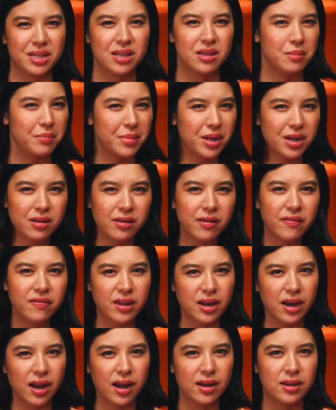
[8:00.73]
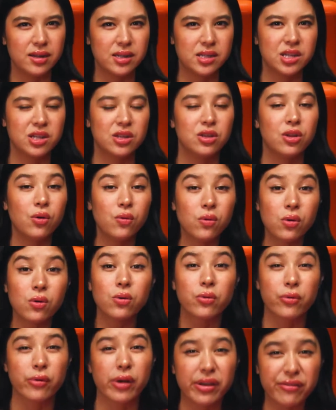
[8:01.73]
in the middle of the night to
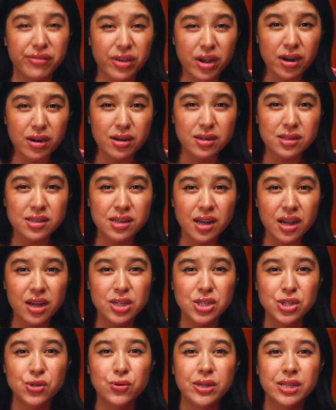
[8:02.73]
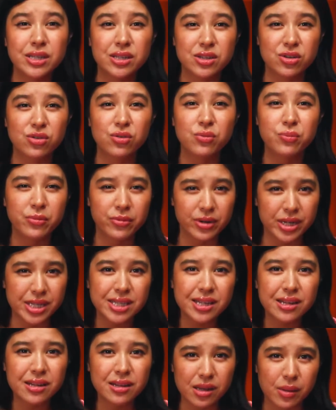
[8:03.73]
local graveyards to exhume
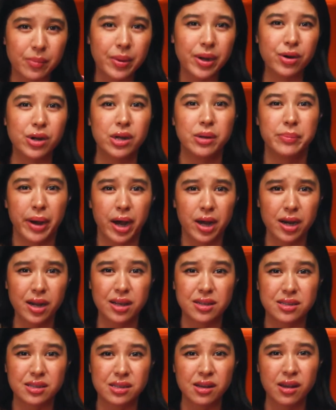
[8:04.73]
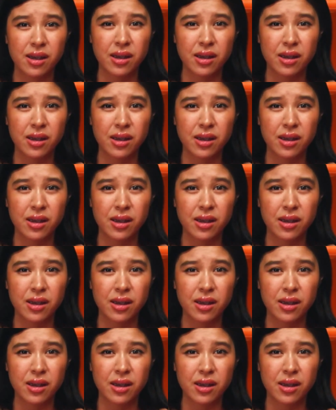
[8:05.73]
recently buried bodies.